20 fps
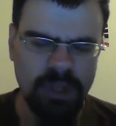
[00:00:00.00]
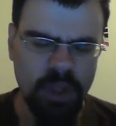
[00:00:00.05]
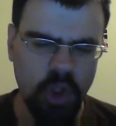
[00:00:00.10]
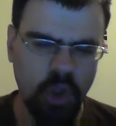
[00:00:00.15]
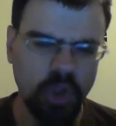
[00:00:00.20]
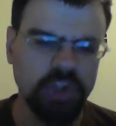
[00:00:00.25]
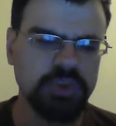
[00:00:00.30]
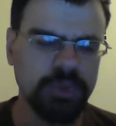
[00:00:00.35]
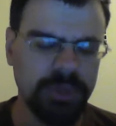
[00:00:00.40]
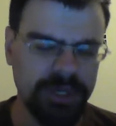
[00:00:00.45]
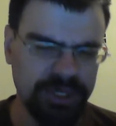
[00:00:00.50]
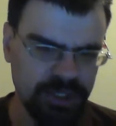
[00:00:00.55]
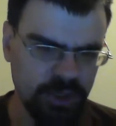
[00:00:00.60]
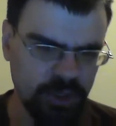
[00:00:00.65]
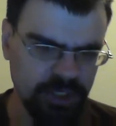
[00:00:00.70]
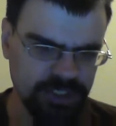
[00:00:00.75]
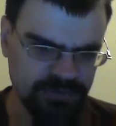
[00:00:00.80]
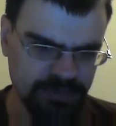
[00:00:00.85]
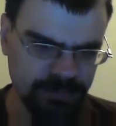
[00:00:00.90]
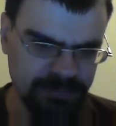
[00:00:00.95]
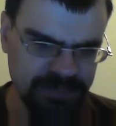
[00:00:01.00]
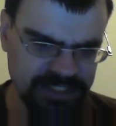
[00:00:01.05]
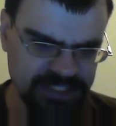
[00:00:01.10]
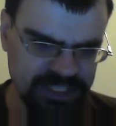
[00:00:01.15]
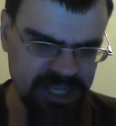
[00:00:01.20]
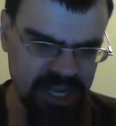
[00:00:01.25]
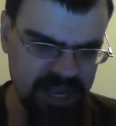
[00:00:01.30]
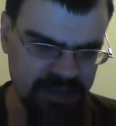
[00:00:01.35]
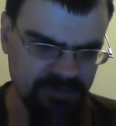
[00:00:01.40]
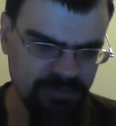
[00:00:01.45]
also, what I noticed from this
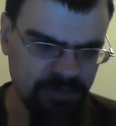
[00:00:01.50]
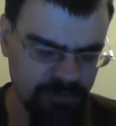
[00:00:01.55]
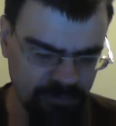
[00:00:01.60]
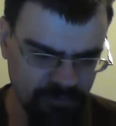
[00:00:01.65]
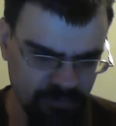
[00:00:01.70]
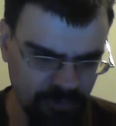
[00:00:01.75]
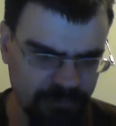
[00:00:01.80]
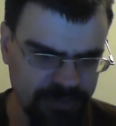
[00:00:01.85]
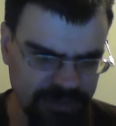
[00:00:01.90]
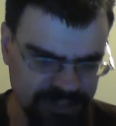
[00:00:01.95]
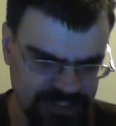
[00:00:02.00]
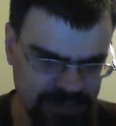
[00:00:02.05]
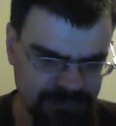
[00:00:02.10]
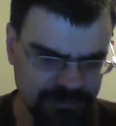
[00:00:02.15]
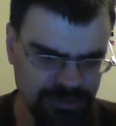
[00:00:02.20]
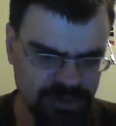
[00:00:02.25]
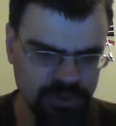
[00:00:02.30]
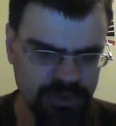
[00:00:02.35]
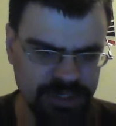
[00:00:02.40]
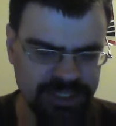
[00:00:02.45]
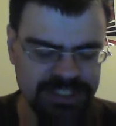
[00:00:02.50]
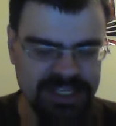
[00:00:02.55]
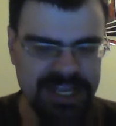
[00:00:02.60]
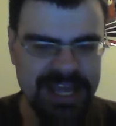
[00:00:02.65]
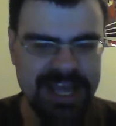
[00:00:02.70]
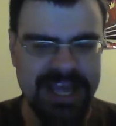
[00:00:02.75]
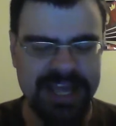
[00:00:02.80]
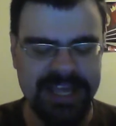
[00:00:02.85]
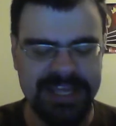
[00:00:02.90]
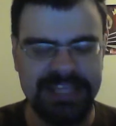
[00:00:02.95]
guy from from this episode is
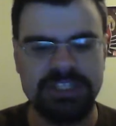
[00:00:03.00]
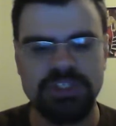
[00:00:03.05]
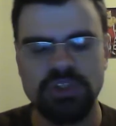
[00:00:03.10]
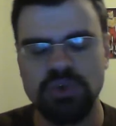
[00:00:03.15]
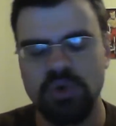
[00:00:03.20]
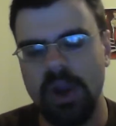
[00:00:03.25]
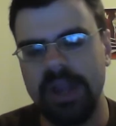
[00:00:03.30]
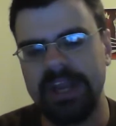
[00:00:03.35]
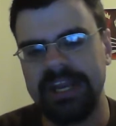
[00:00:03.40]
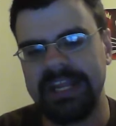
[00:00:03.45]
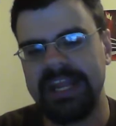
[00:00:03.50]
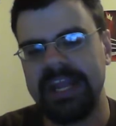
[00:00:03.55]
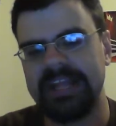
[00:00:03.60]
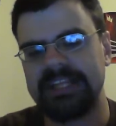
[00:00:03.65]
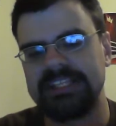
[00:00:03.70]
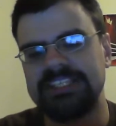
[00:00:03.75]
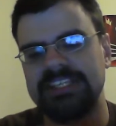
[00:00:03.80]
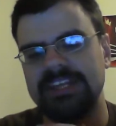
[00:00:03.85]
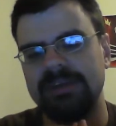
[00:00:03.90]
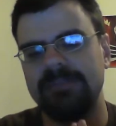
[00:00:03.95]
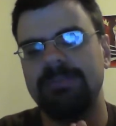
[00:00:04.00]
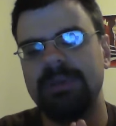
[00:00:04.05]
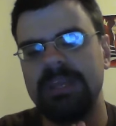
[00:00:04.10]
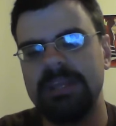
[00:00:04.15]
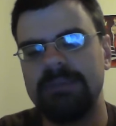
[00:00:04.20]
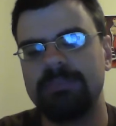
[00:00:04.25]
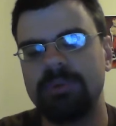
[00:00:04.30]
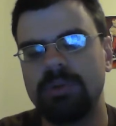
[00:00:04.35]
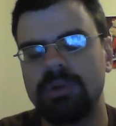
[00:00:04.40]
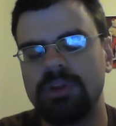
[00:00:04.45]
he's trying to get some
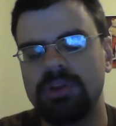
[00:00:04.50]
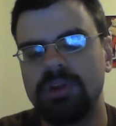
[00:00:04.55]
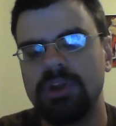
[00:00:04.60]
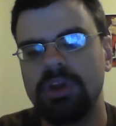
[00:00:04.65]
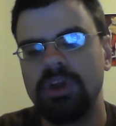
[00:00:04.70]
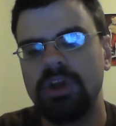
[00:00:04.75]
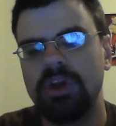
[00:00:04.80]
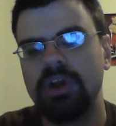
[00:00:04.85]
people